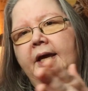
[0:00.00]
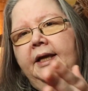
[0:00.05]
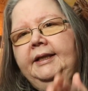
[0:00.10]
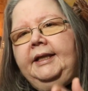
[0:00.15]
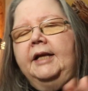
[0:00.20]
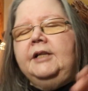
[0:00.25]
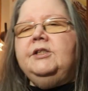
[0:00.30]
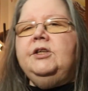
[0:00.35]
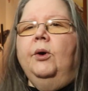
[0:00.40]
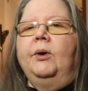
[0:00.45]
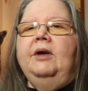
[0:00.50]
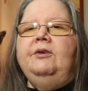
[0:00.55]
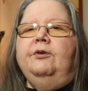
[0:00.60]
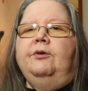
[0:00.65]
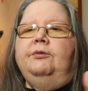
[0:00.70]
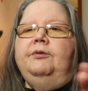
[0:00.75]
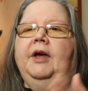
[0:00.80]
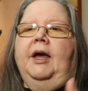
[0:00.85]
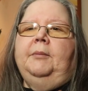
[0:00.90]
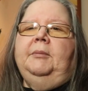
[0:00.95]
like that. So if
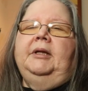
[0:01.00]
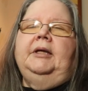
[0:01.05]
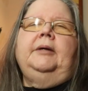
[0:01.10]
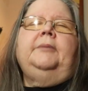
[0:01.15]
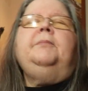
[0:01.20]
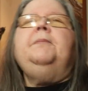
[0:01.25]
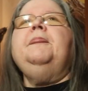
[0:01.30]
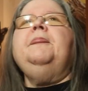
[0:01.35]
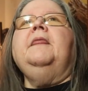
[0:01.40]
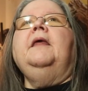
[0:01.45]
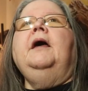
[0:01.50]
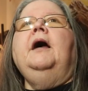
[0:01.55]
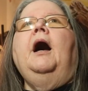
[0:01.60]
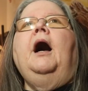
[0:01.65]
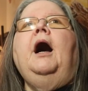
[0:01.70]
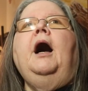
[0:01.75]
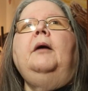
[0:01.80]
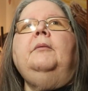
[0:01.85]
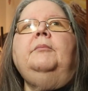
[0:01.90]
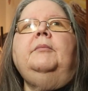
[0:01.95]
a family
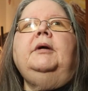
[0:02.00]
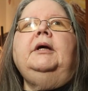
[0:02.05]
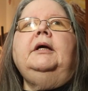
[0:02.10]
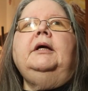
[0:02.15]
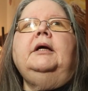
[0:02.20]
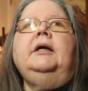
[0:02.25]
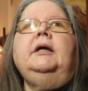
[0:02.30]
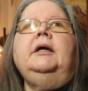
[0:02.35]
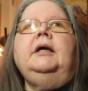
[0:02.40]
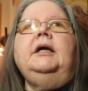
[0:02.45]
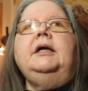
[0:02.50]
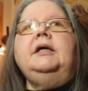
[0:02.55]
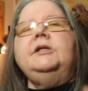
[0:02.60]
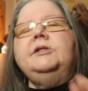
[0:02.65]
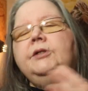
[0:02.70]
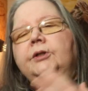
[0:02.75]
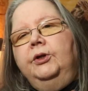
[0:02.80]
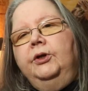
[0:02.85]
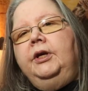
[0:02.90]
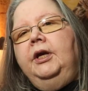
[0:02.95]

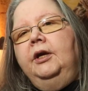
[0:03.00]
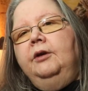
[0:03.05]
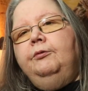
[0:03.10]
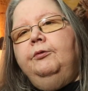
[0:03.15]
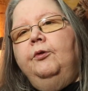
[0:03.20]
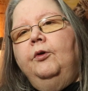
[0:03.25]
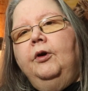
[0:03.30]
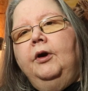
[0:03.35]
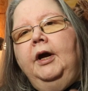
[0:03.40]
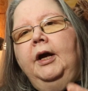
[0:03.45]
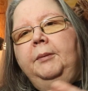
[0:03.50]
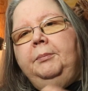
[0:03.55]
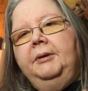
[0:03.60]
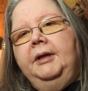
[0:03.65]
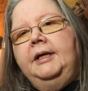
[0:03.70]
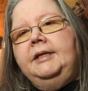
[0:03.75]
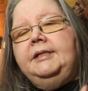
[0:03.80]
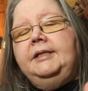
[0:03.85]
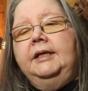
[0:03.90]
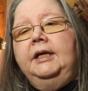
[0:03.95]
is looking for a
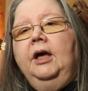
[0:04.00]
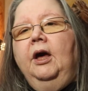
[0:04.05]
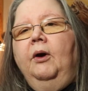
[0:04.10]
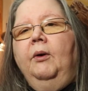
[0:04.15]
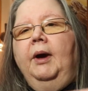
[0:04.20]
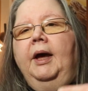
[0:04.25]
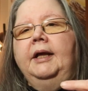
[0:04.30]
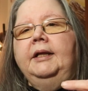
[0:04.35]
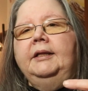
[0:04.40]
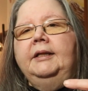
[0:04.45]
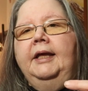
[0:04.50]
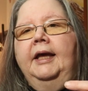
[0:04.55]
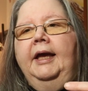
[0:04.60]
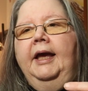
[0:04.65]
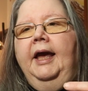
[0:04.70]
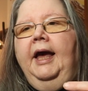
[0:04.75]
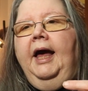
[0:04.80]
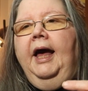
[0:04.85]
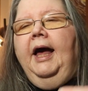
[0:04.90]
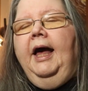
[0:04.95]
place to go and they
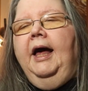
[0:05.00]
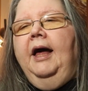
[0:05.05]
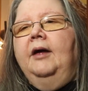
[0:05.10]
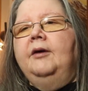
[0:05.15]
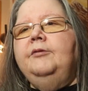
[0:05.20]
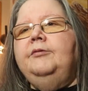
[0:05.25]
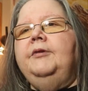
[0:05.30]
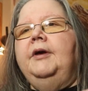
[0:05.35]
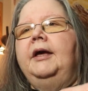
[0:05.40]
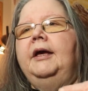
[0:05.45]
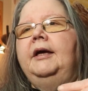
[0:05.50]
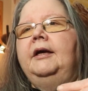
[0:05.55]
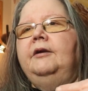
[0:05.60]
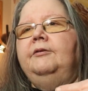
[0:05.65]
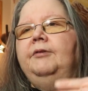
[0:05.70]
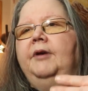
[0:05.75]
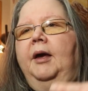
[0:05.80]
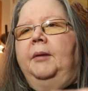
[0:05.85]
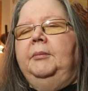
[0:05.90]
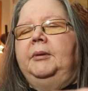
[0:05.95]
have a
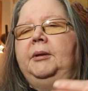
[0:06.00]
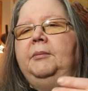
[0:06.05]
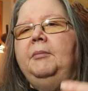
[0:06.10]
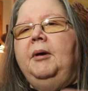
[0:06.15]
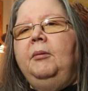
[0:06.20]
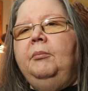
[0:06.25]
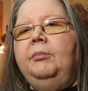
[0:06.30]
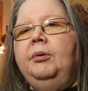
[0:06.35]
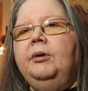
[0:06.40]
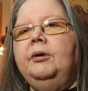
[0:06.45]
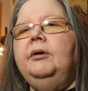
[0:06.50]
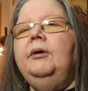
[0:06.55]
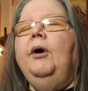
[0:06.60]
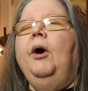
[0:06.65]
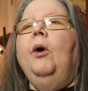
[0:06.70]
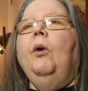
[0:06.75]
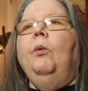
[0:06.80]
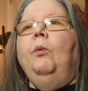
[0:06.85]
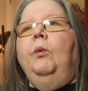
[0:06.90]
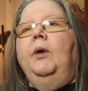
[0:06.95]
family member
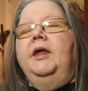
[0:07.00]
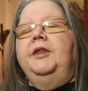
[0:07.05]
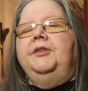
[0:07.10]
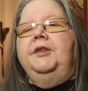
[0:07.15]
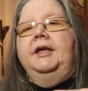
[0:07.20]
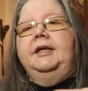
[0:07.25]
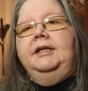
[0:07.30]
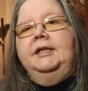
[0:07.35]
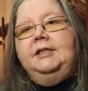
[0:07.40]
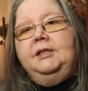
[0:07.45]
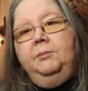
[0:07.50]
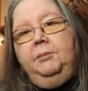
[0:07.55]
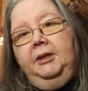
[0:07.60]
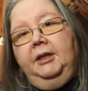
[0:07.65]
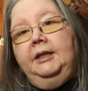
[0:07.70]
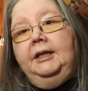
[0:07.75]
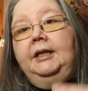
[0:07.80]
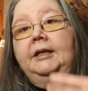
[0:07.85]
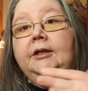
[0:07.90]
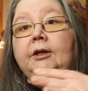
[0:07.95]
with a
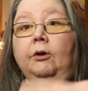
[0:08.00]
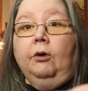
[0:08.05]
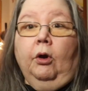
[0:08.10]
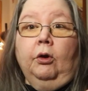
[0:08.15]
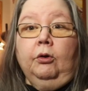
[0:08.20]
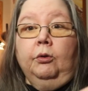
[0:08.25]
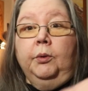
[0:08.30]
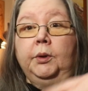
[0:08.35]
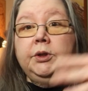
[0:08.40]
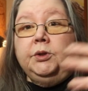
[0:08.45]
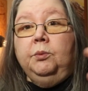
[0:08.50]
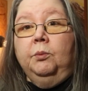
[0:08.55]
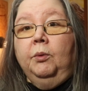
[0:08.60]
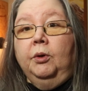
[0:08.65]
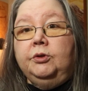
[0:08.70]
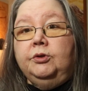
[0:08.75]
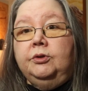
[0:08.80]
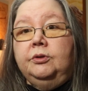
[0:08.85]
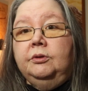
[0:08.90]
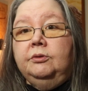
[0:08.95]
disability, they're all going to
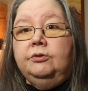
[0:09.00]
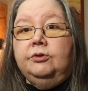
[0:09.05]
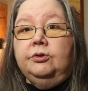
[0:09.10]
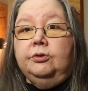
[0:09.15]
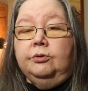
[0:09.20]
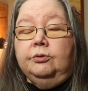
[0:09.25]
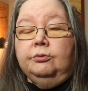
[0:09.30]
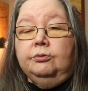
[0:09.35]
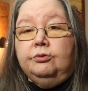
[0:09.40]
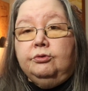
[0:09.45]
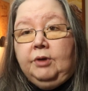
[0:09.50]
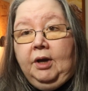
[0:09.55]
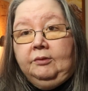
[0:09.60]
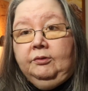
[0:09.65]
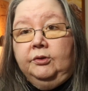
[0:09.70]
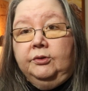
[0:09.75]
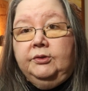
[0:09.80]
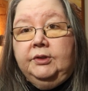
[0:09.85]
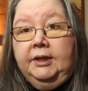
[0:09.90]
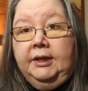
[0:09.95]
want to
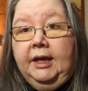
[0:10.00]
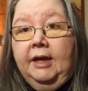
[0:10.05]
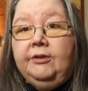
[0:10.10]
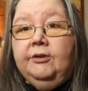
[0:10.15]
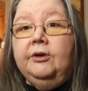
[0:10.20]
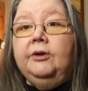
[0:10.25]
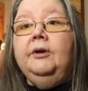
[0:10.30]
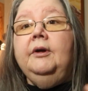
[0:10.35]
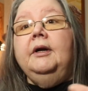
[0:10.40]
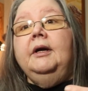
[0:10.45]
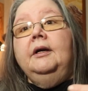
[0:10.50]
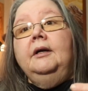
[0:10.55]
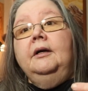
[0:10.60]
travel together